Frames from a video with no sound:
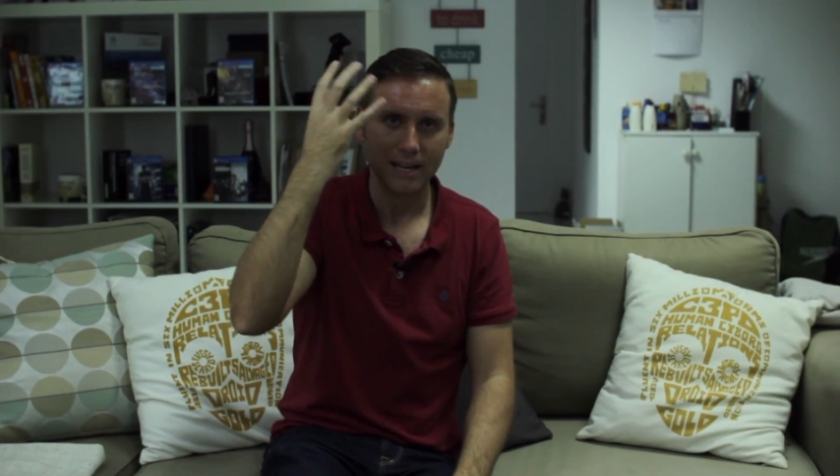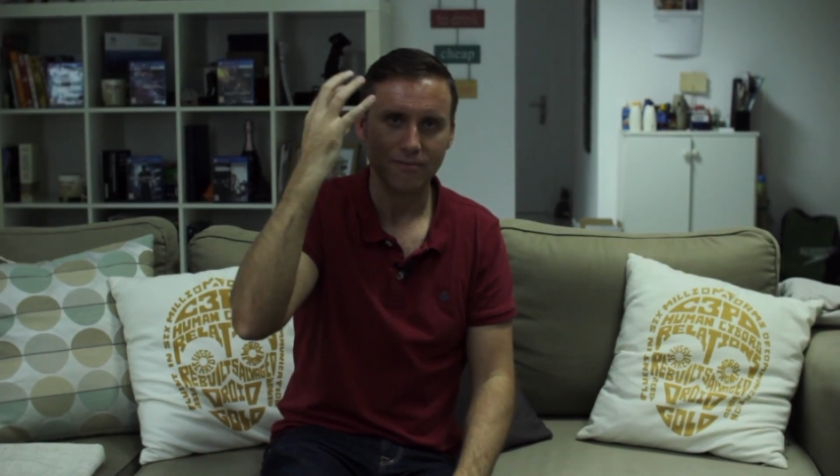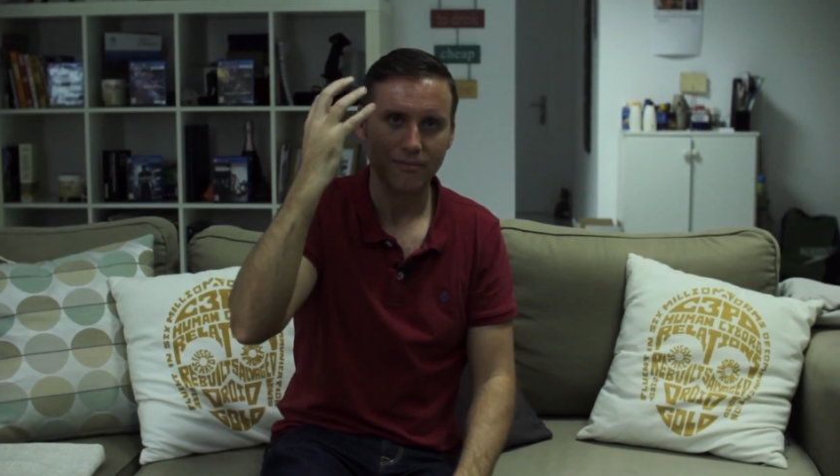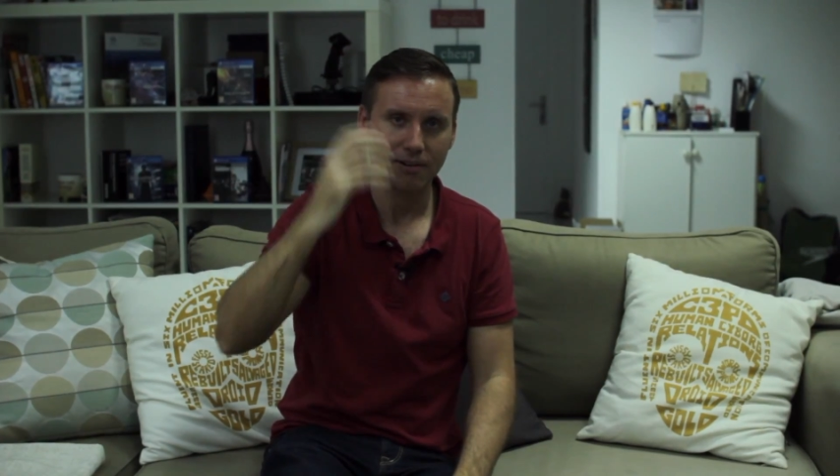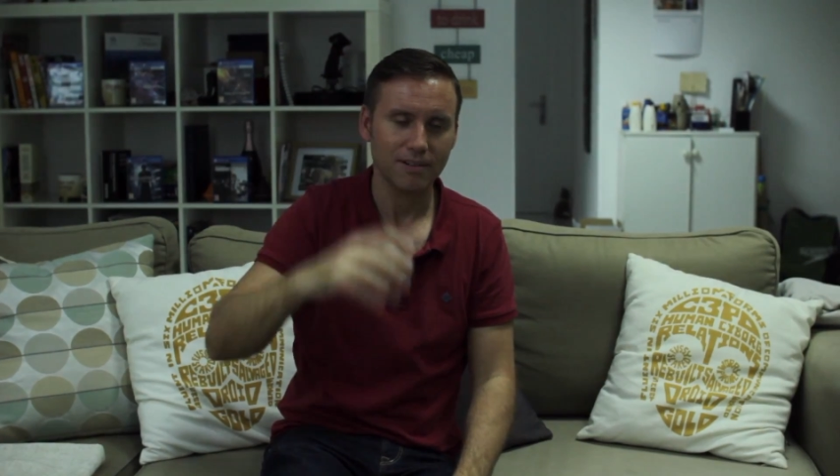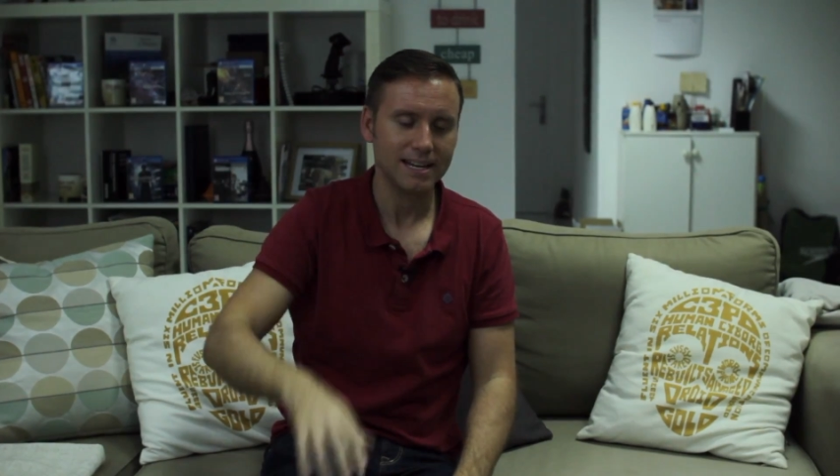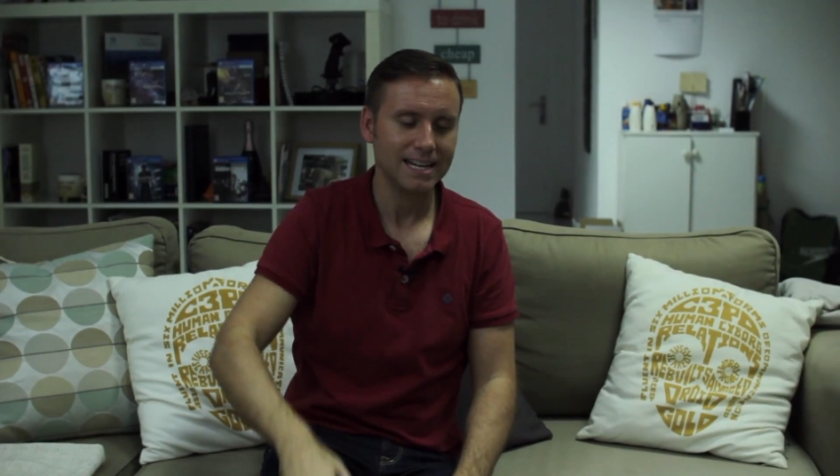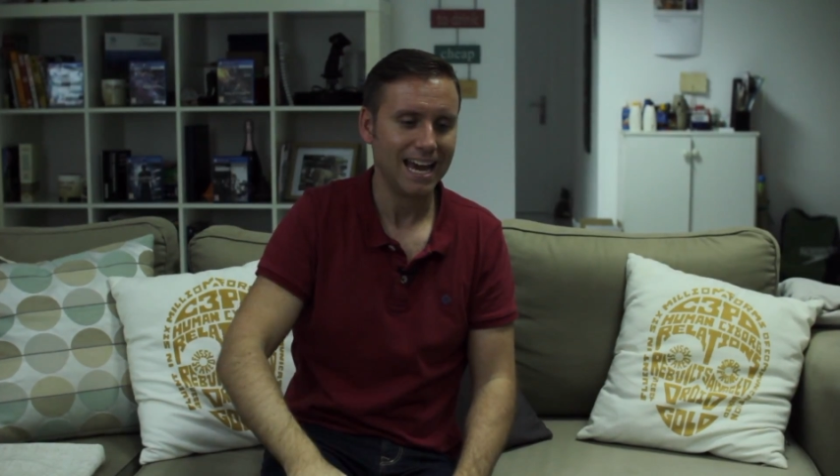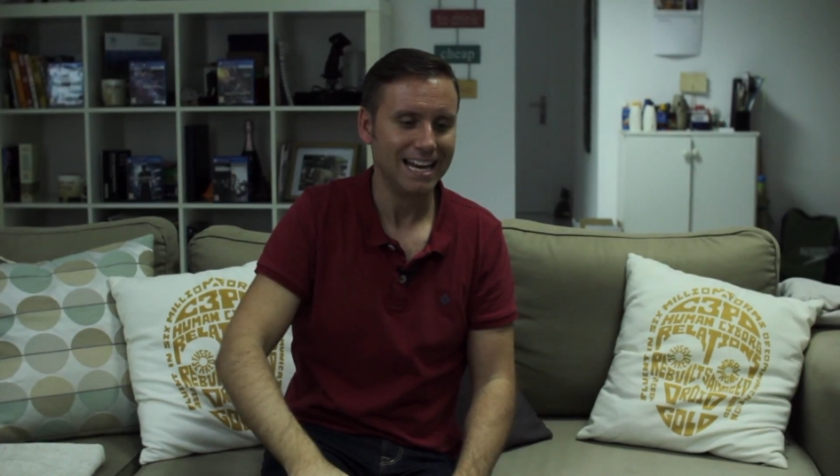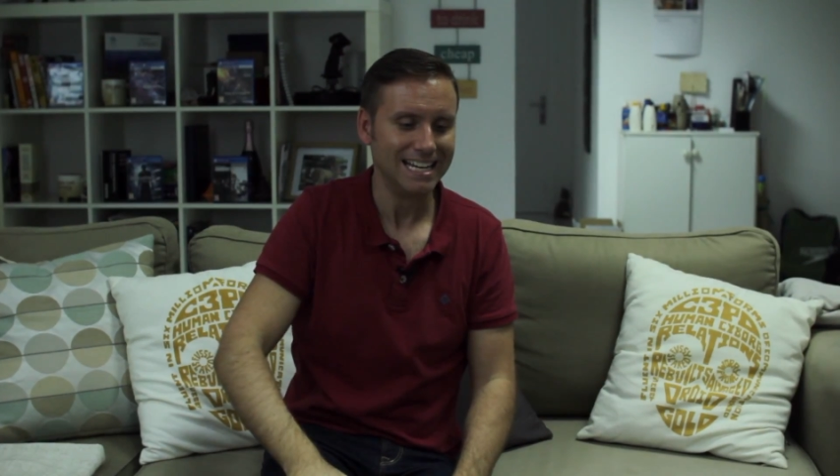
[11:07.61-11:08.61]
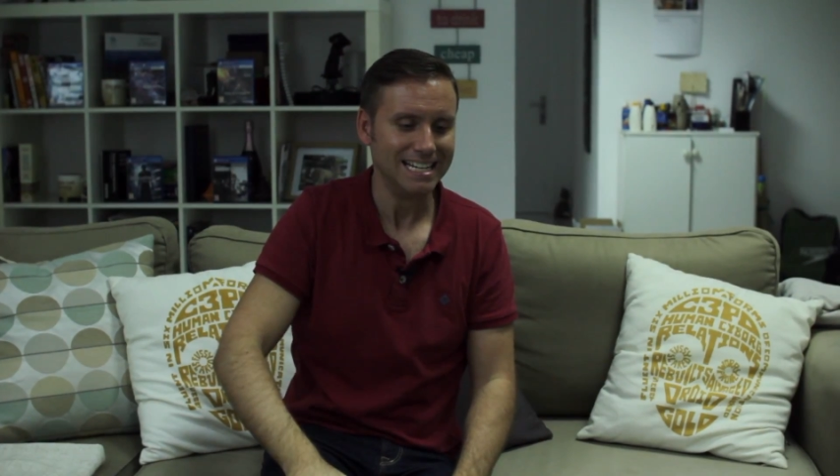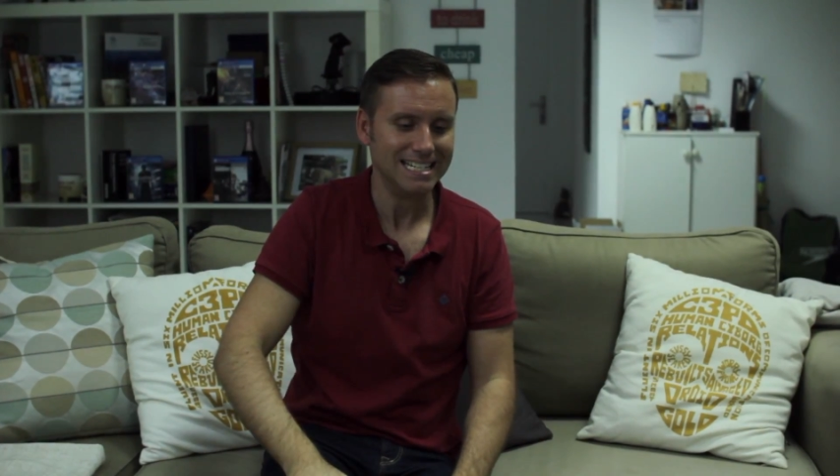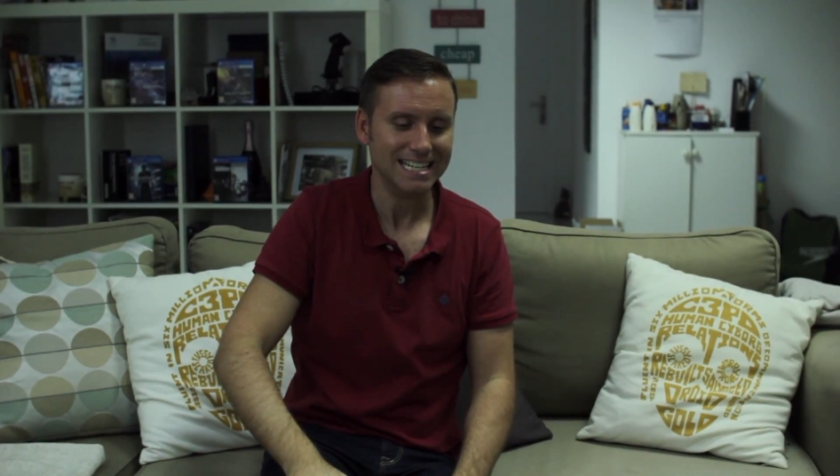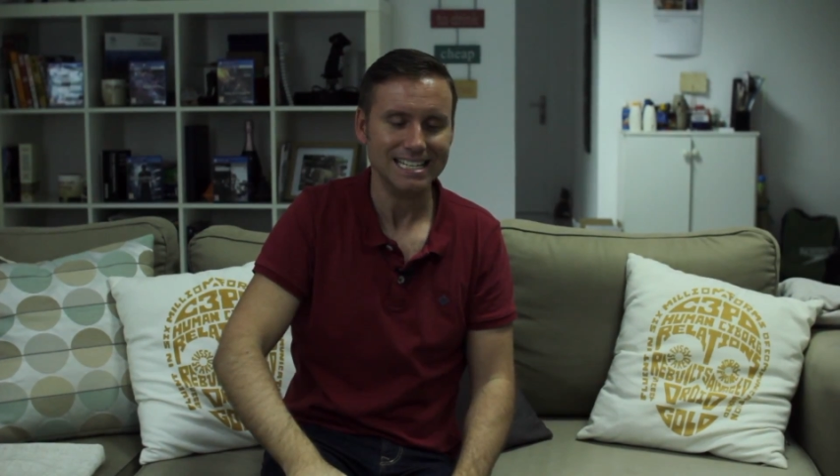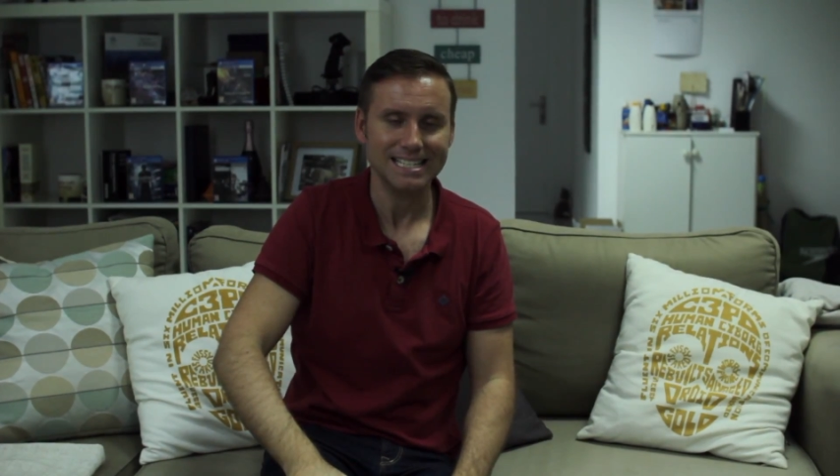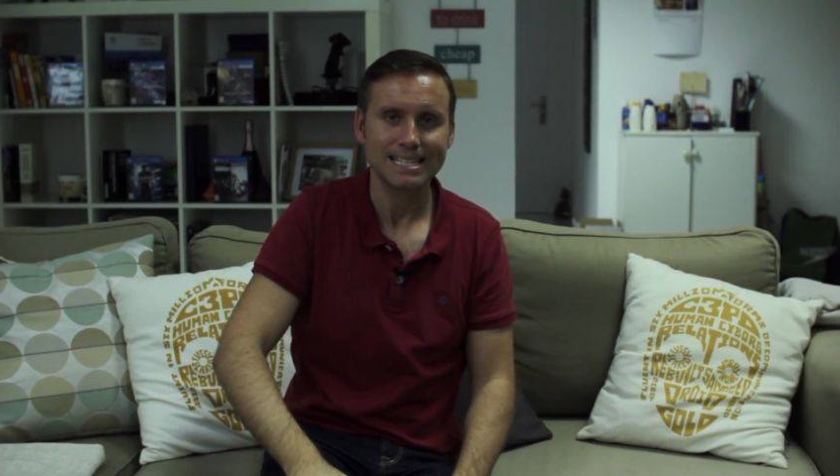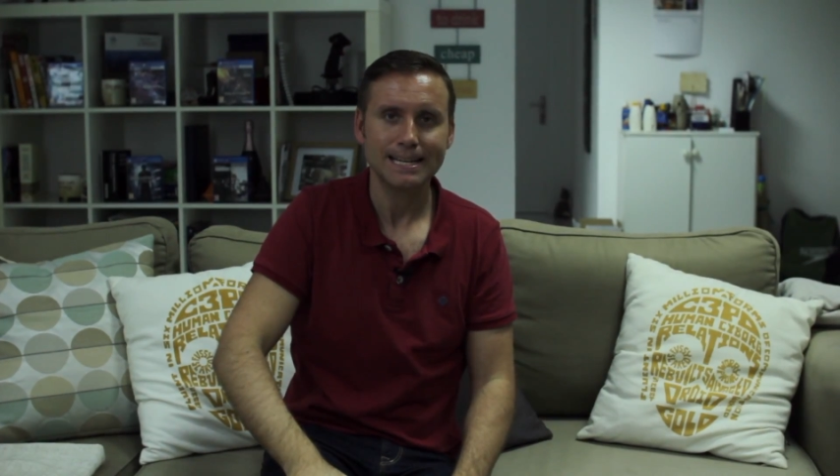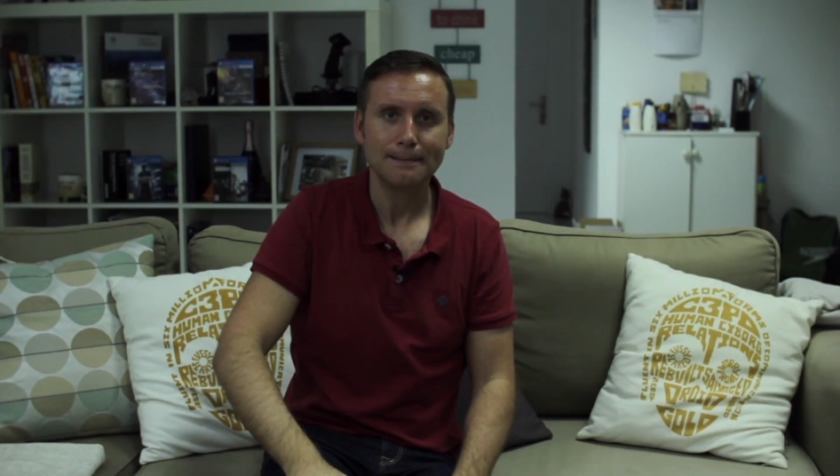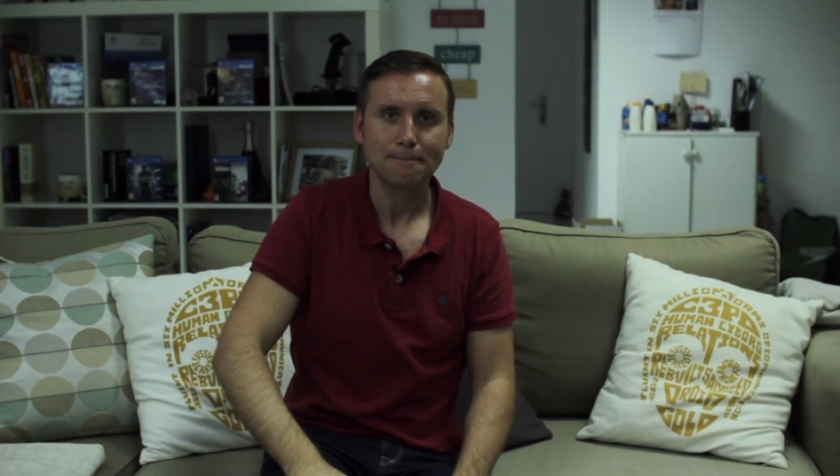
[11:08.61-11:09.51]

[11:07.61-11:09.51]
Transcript: infrared LEDs